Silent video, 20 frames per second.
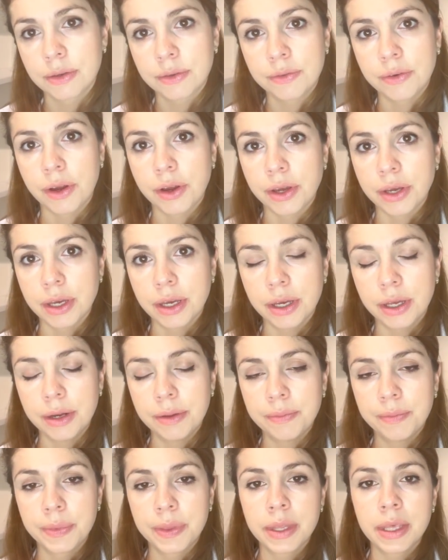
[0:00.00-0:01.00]
Very good.
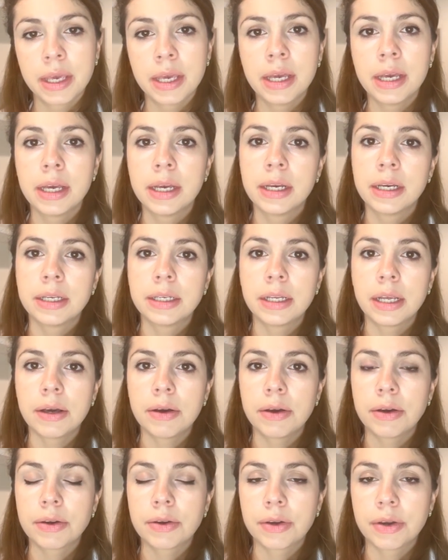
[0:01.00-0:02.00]
Now
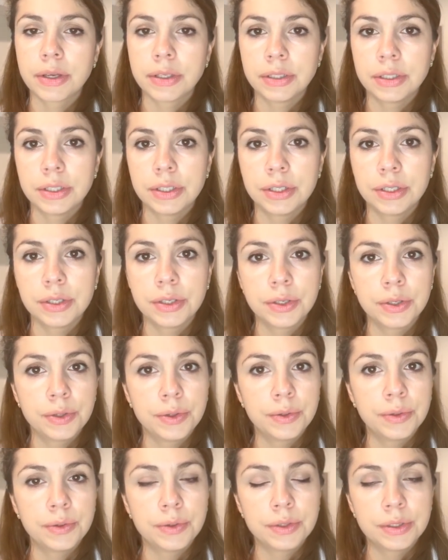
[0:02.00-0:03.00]
I'm going
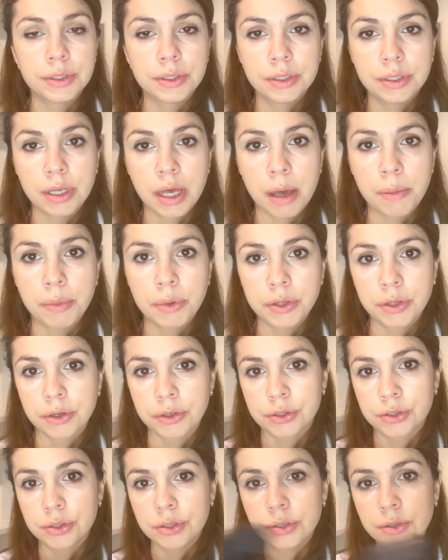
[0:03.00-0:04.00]
to tap on your
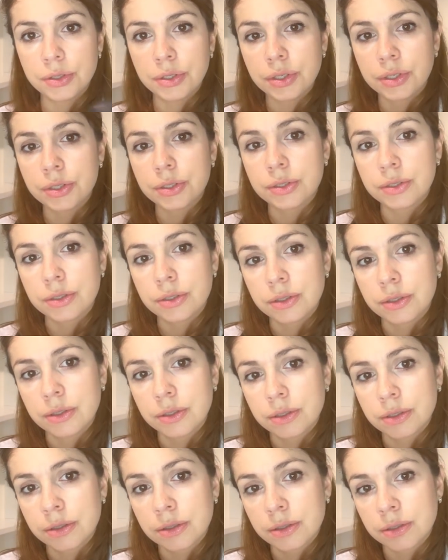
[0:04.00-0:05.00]
shoulders.
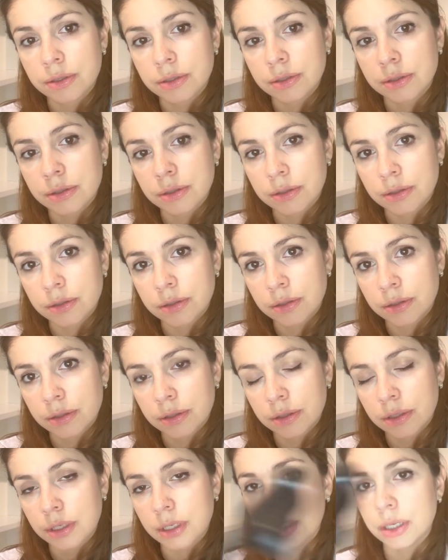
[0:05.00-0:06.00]

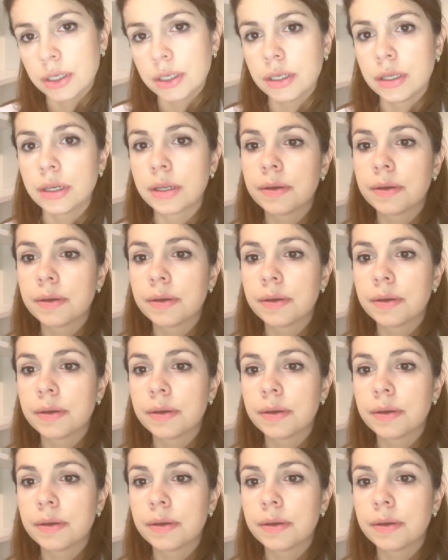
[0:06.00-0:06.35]
Good.